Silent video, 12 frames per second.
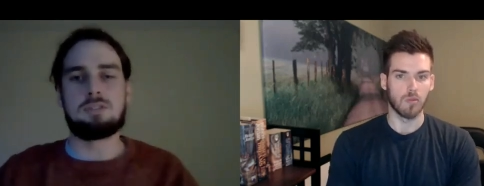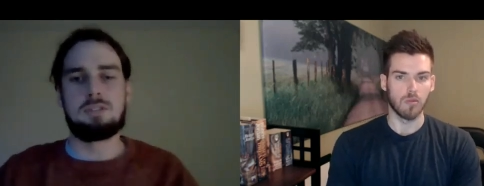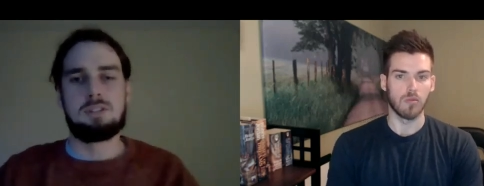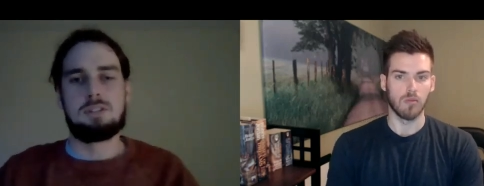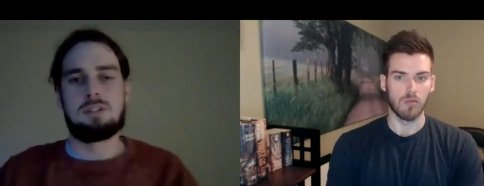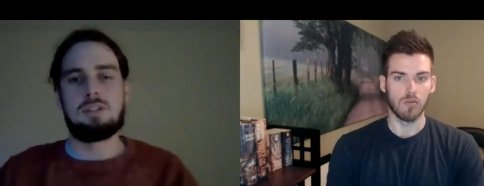Speaker 1: You
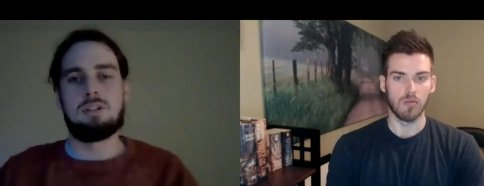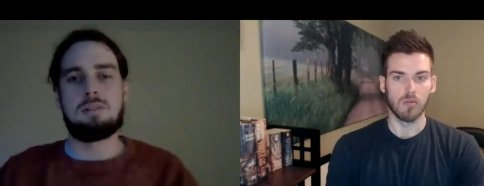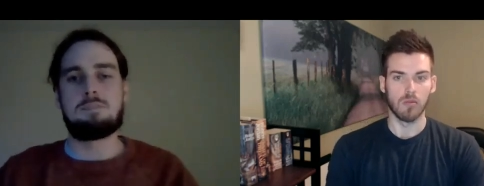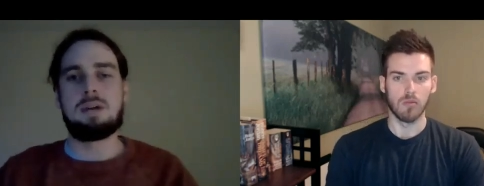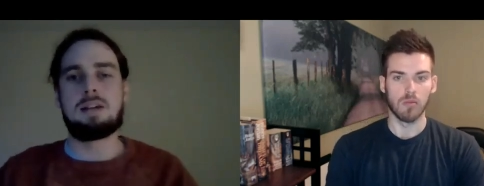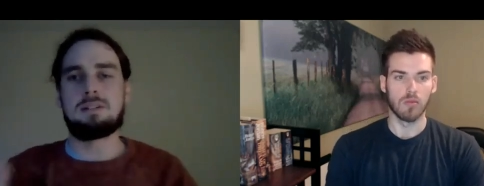know, it made
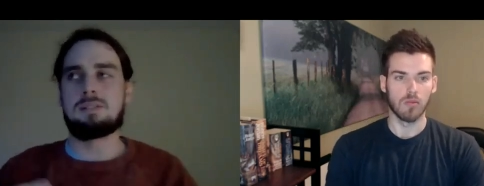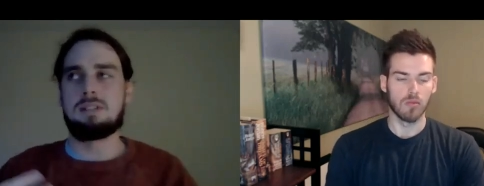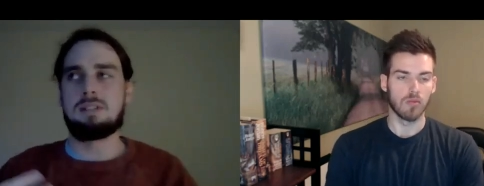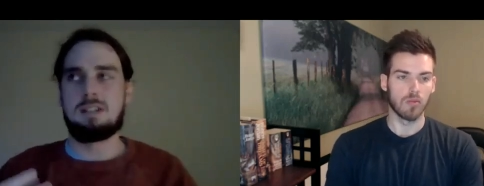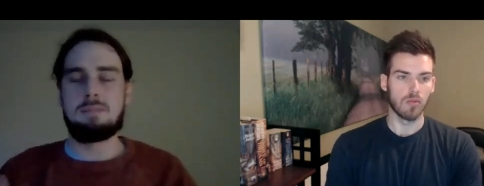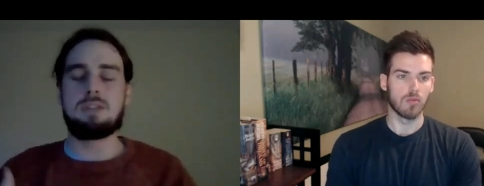it it
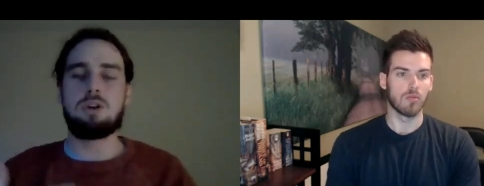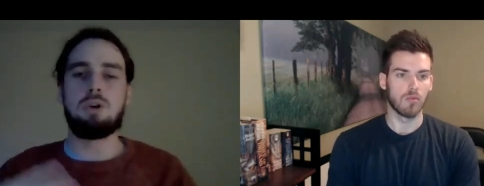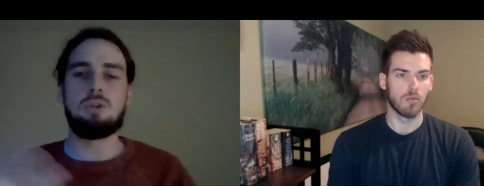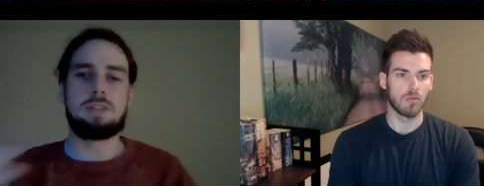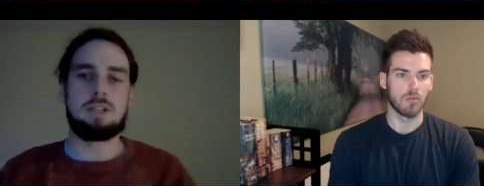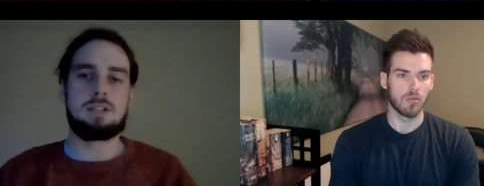made the whole thing
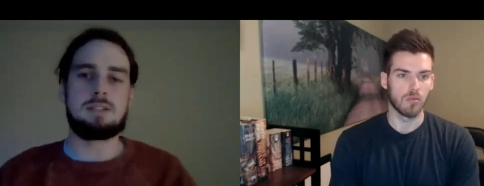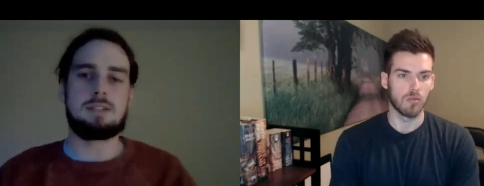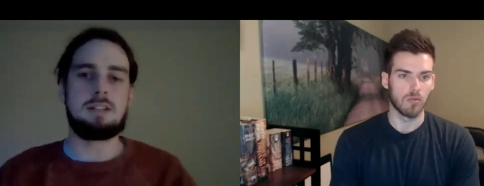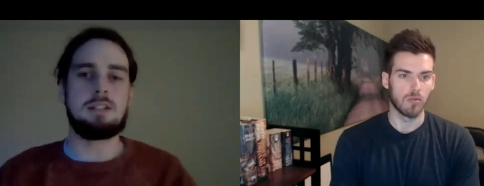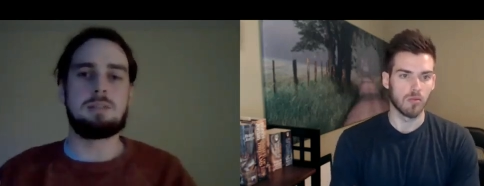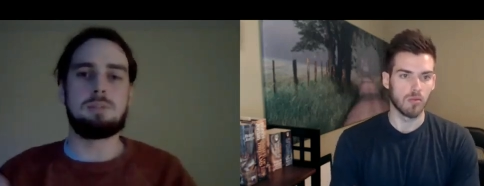
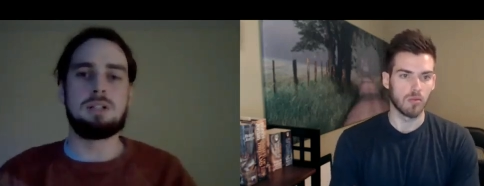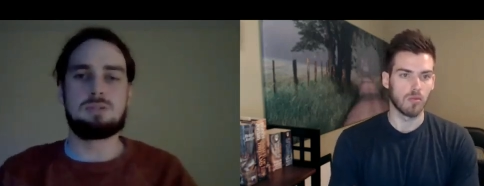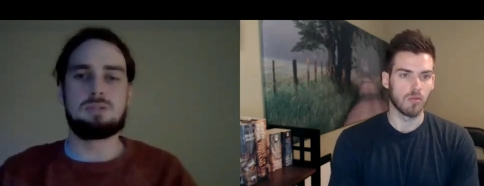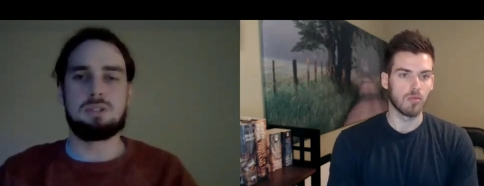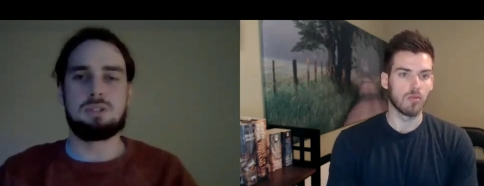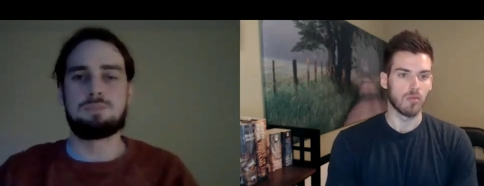scalable. So.
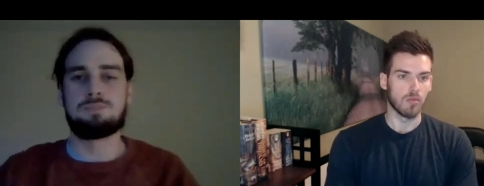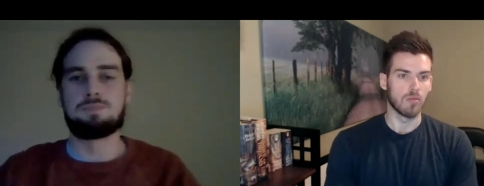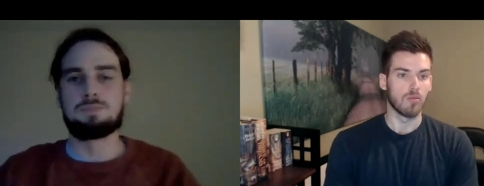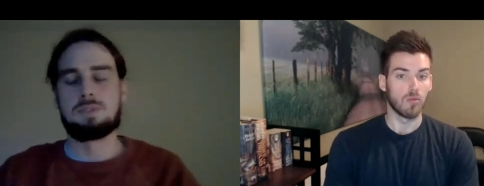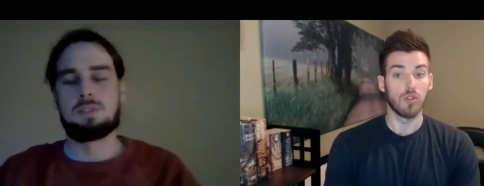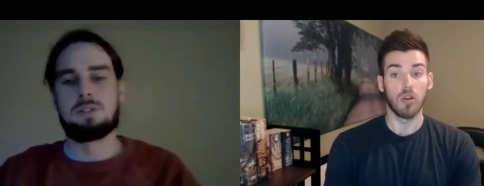
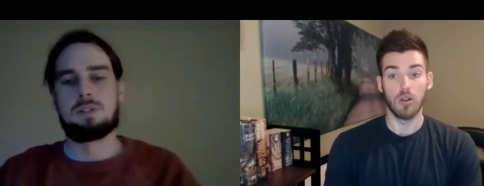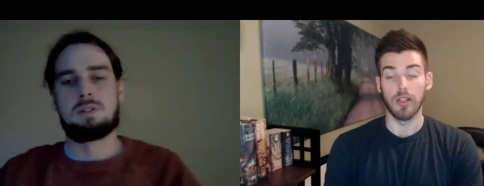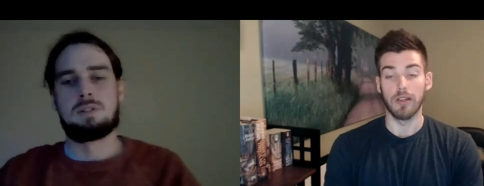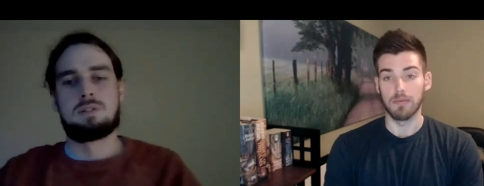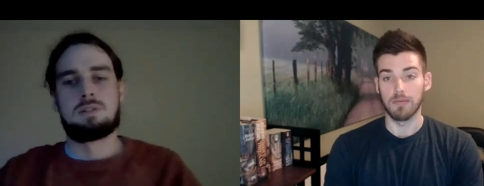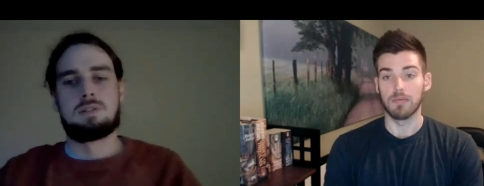Totally,
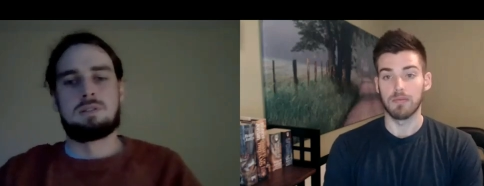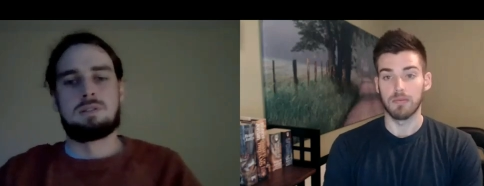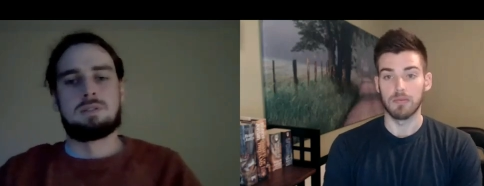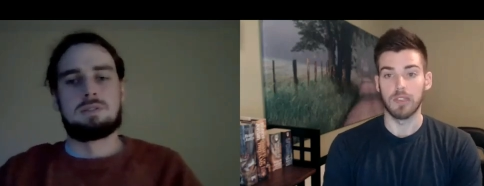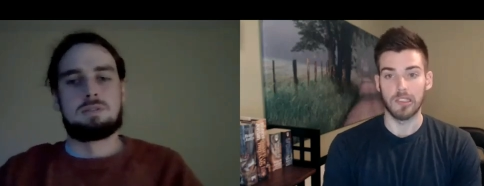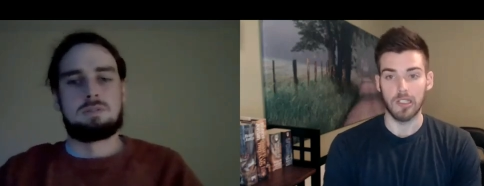
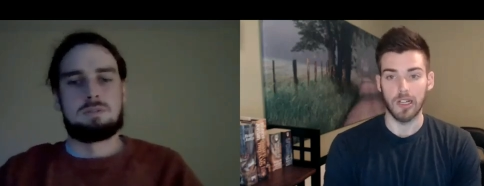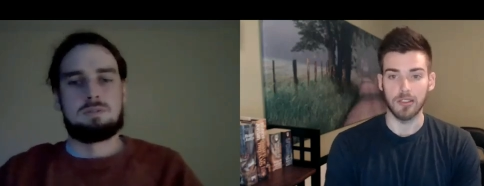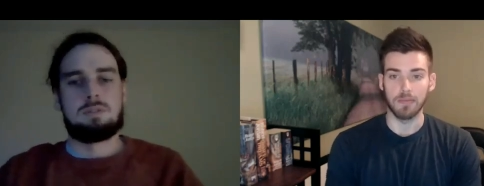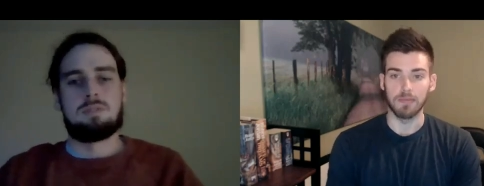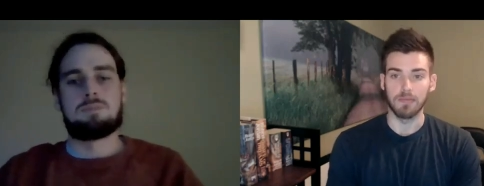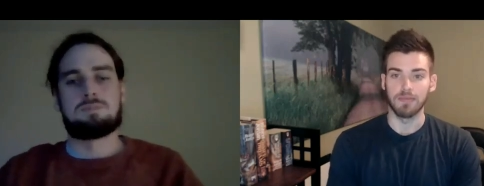that's
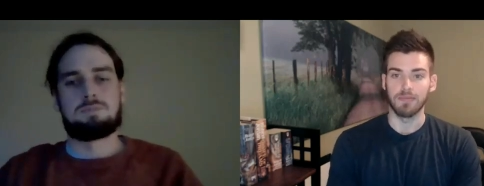awesome.